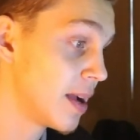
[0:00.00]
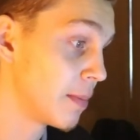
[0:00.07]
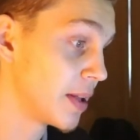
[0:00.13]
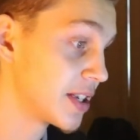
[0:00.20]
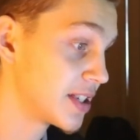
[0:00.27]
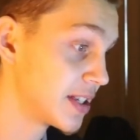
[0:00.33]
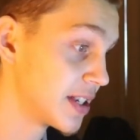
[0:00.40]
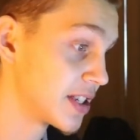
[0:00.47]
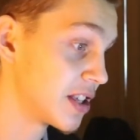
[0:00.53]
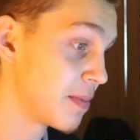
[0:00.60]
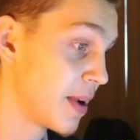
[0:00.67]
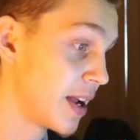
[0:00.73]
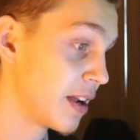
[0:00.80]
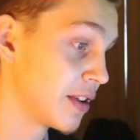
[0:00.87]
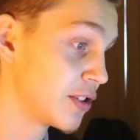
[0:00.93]
Blessed is the
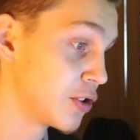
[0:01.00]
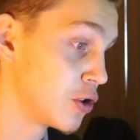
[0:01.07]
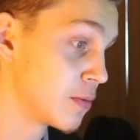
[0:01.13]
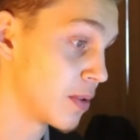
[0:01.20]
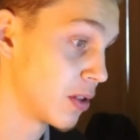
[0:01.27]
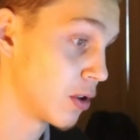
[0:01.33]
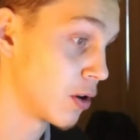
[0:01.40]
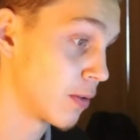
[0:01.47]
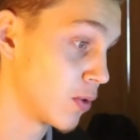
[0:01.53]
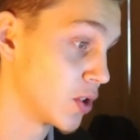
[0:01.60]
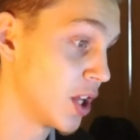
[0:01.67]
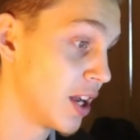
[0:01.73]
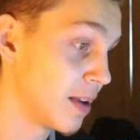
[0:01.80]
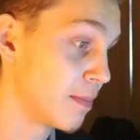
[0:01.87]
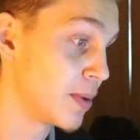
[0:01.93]
man unto whom the Lord will
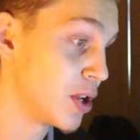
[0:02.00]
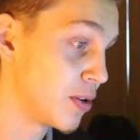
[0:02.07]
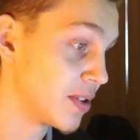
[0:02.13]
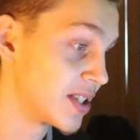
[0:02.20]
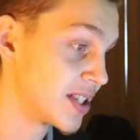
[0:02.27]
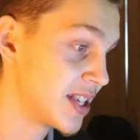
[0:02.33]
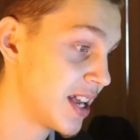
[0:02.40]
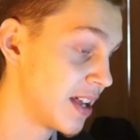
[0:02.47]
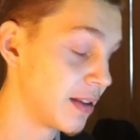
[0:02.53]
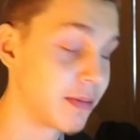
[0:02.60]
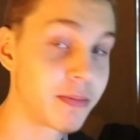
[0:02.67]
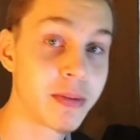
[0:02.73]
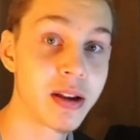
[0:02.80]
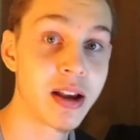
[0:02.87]
not impute sin.